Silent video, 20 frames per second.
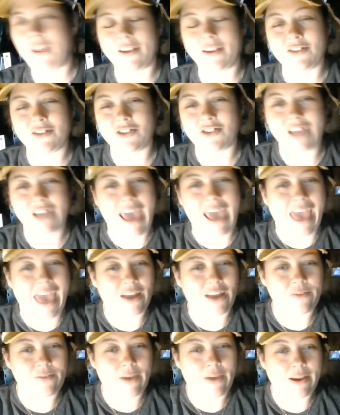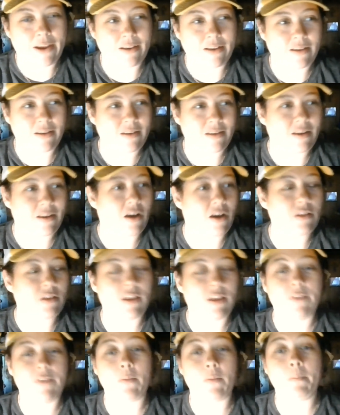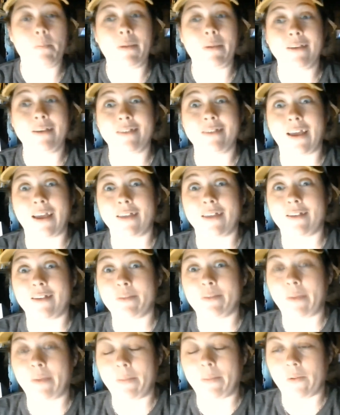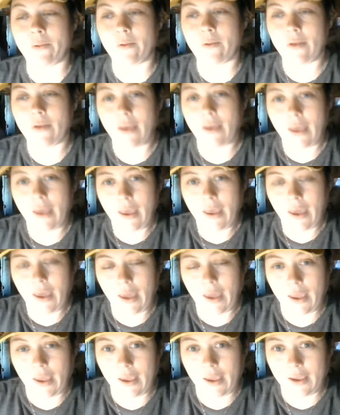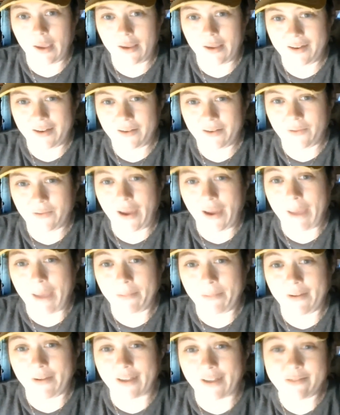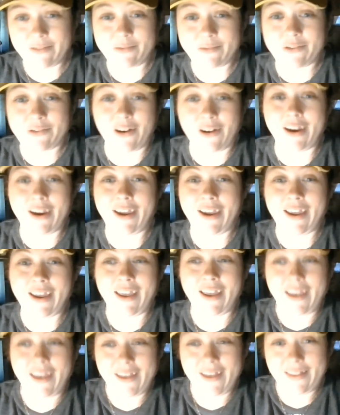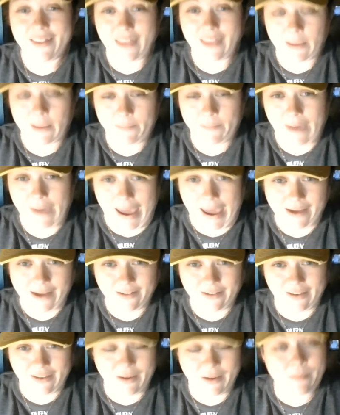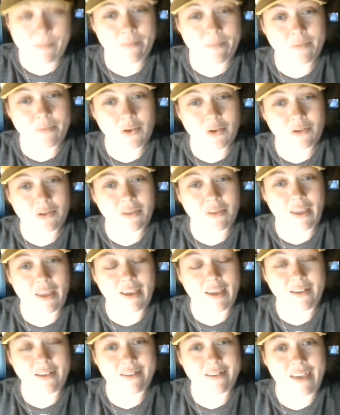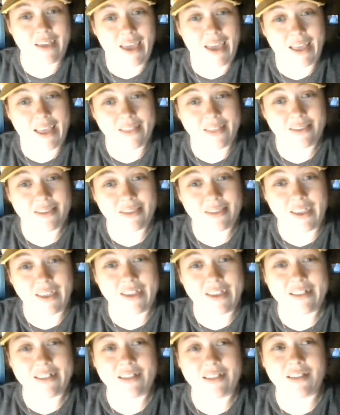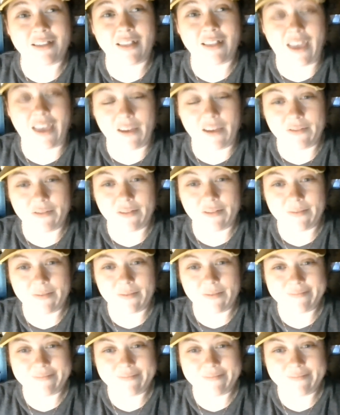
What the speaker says: in just aggravating the living piss out of these people. And what happened next was great. They packed up their things and they left.